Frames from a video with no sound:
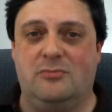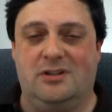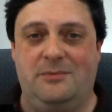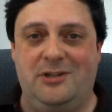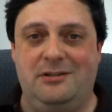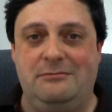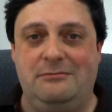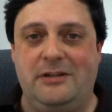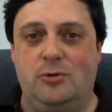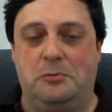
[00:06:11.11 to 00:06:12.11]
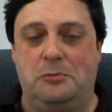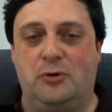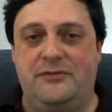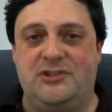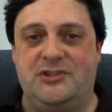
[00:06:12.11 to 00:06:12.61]
but let me give you a
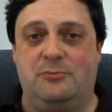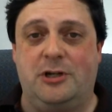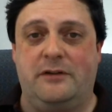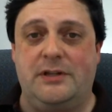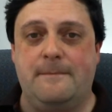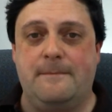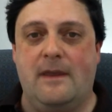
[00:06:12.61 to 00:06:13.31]
brief summary of it.